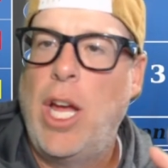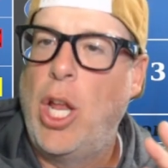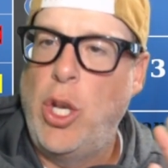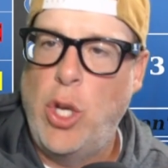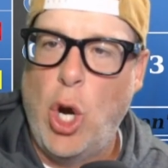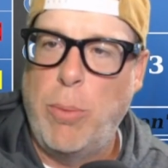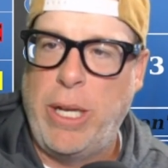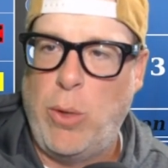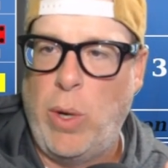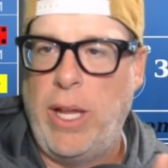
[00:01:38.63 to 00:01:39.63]

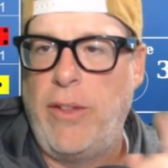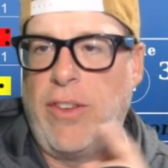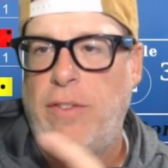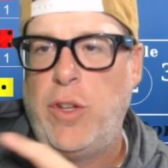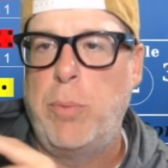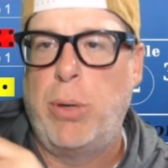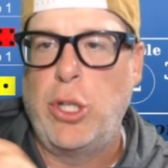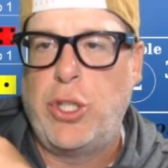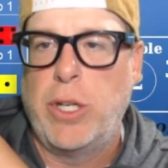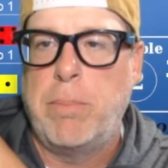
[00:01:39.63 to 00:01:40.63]
Nobody wins if you
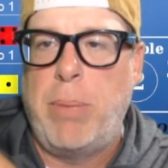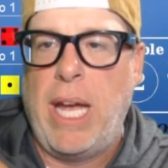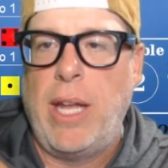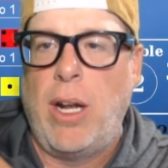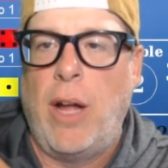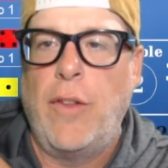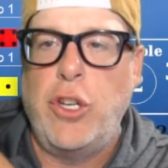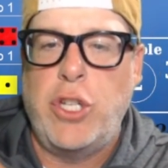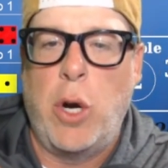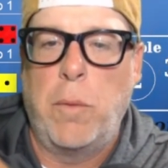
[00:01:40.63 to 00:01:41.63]
put your bet on the
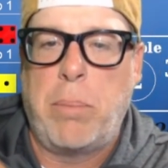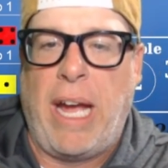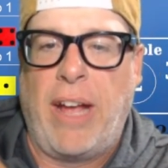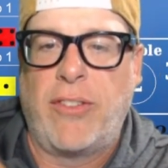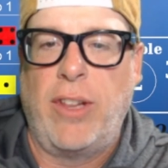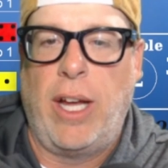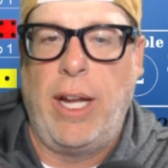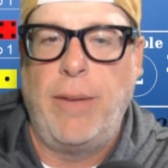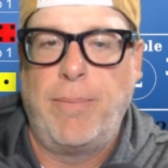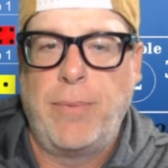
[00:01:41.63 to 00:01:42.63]
don't pass
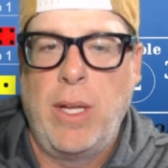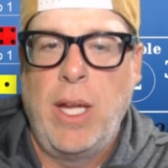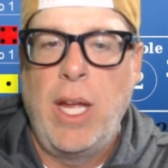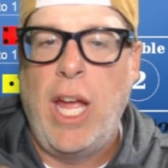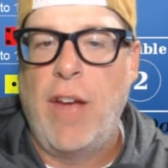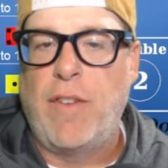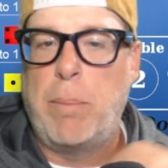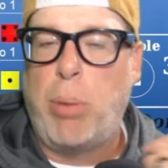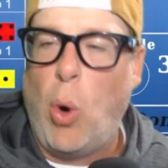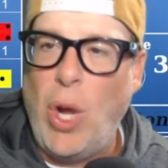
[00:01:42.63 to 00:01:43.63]
line. If a
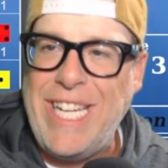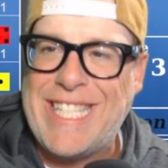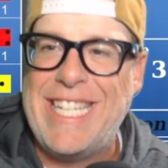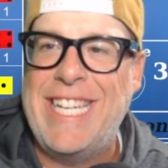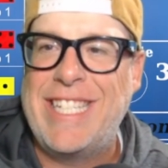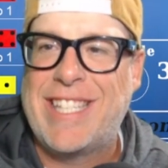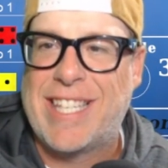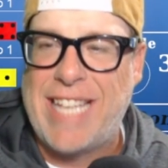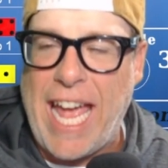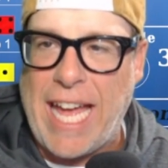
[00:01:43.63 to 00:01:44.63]
point is
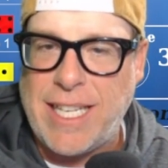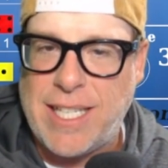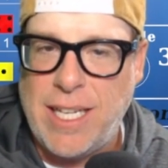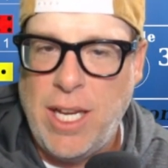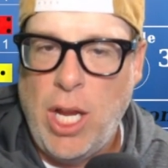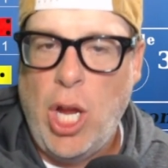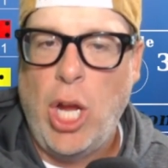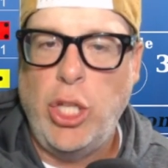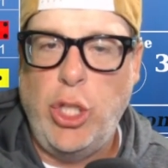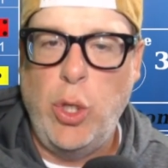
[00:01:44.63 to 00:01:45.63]
set,
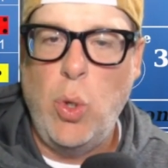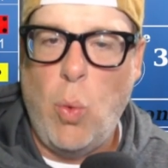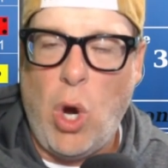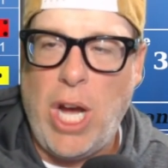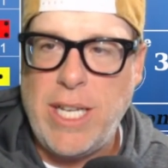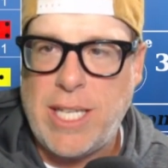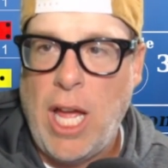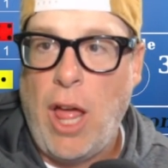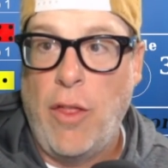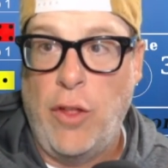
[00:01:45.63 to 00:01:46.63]
you want
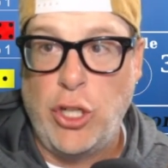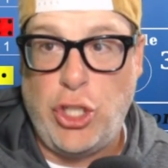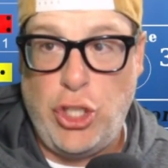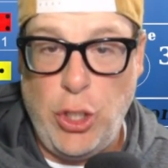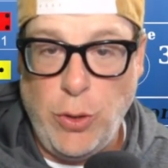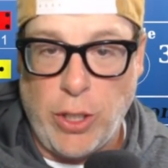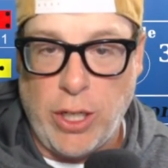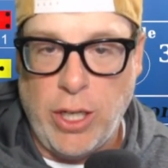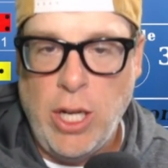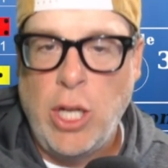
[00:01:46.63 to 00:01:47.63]
the
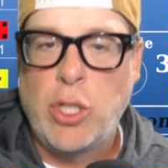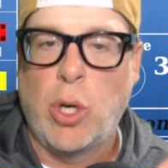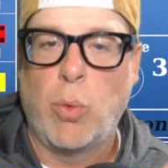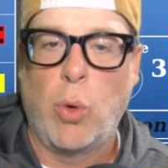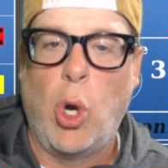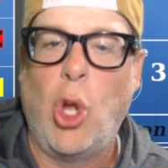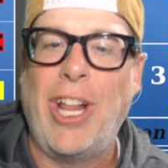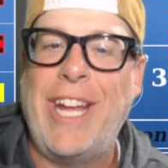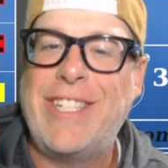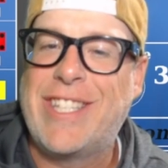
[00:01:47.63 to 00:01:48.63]
shooter to roll
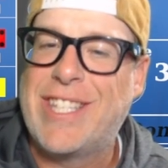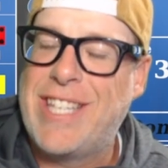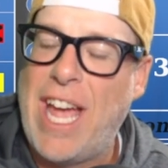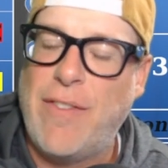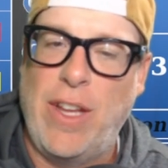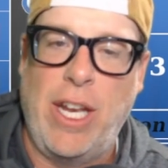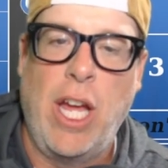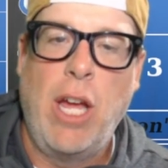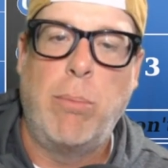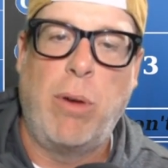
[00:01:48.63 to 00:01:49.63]
a 7
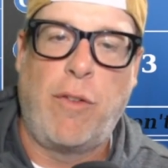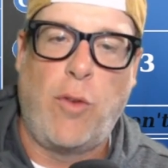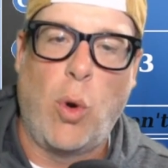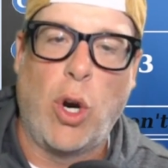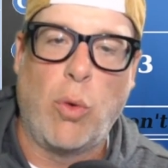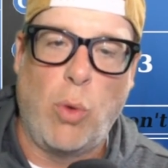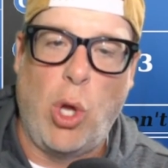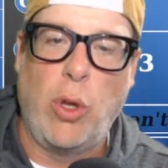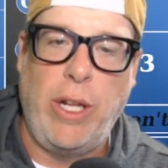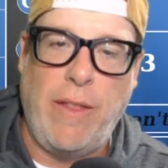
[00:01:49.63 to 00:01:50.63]
before
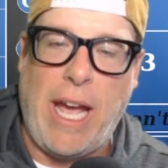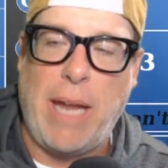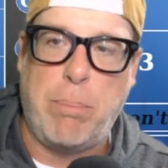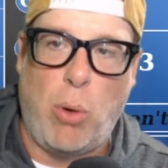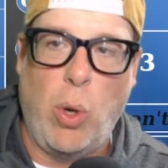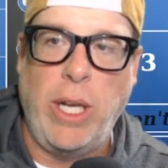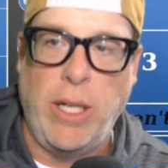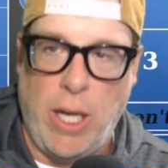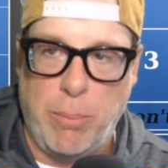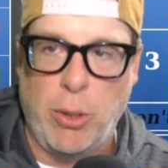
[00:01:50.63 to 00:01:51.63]
rolling that point
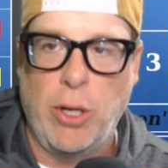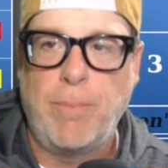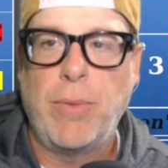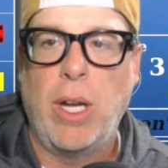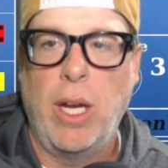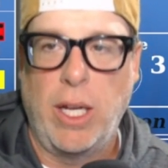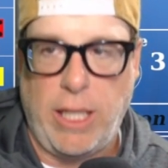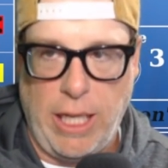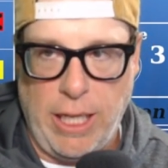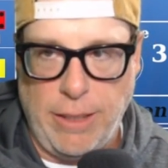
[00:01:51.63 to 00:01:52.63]
number
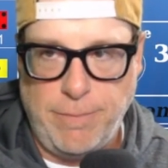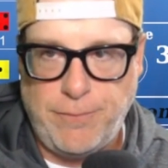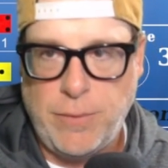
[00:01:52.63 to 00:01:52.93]
again.